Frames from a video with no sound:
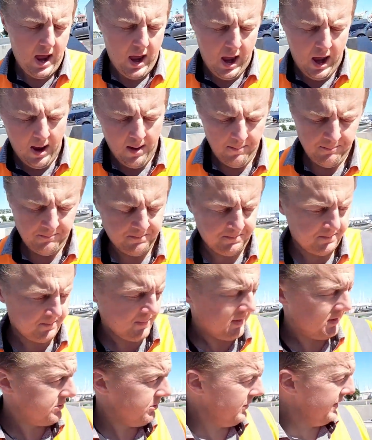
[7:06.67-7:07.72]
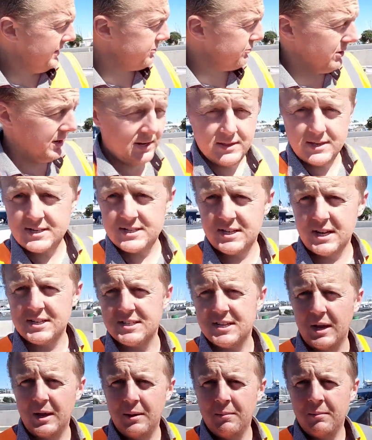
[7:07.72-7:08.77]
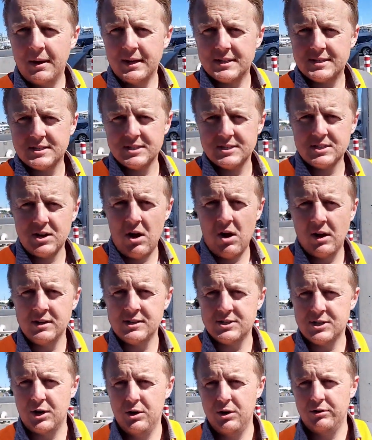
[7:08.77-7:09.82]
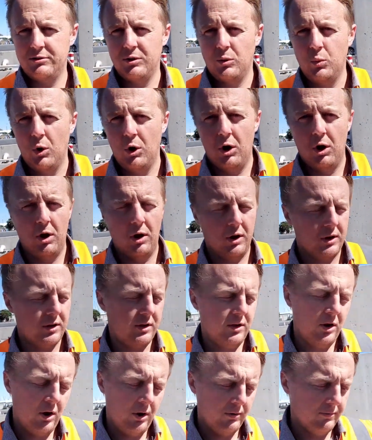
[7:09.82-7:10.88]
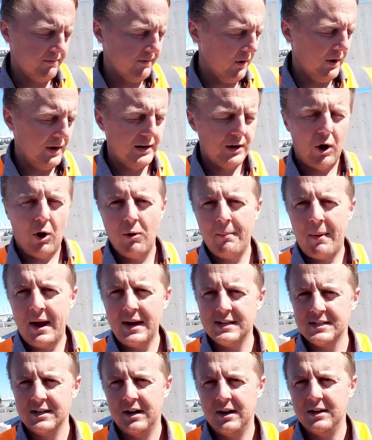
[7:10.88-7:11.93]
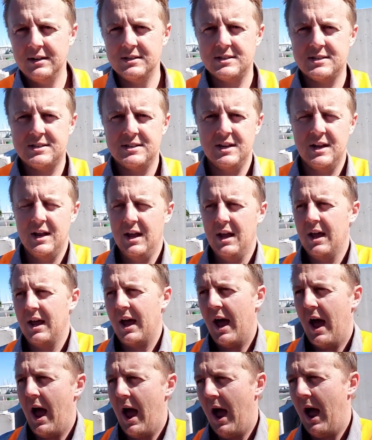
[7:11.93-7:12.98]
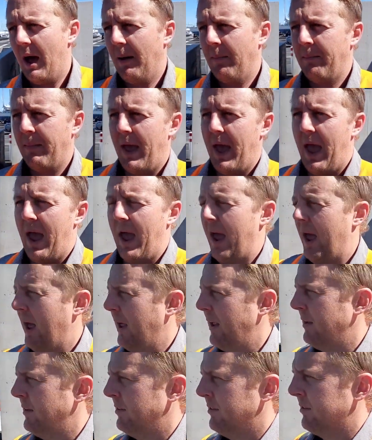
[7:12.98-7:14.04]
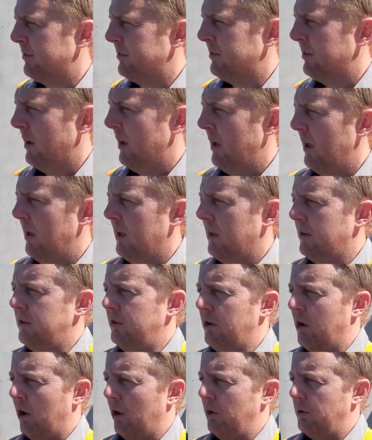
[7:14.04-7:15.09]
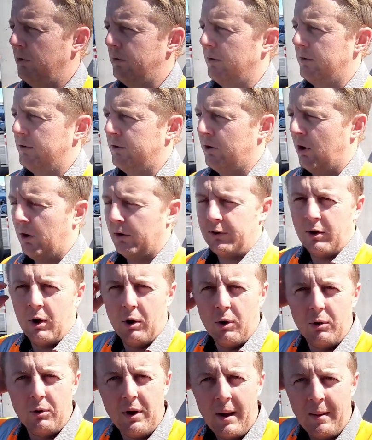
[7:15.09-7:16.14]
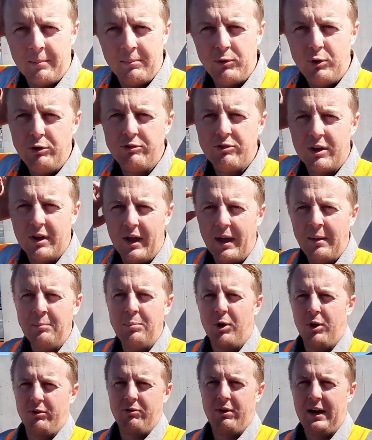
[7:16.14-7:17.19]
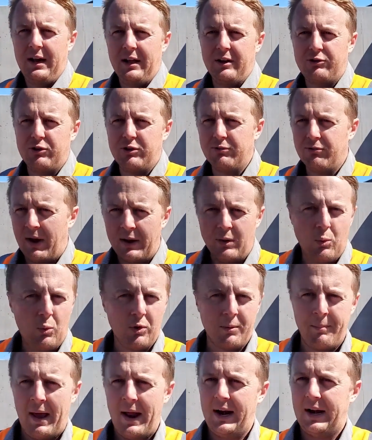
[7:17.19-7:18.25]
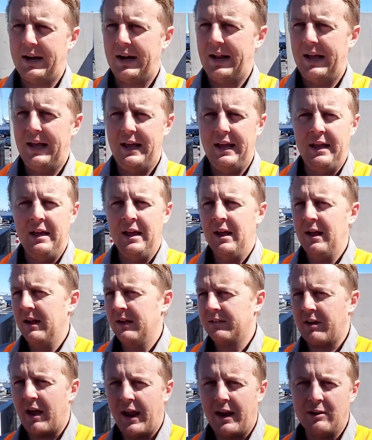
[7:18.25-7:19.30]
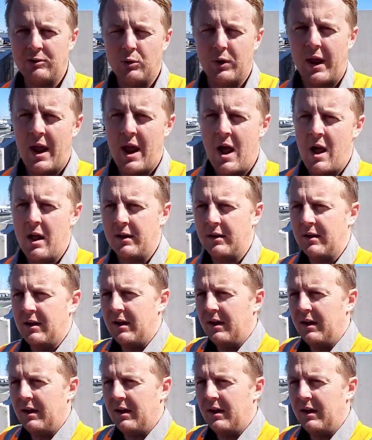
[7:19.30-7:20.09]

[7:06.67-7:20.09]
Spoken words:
So that's really the system. It's designed to work, very low maintenance, and no user input really. It should run automatically, take into account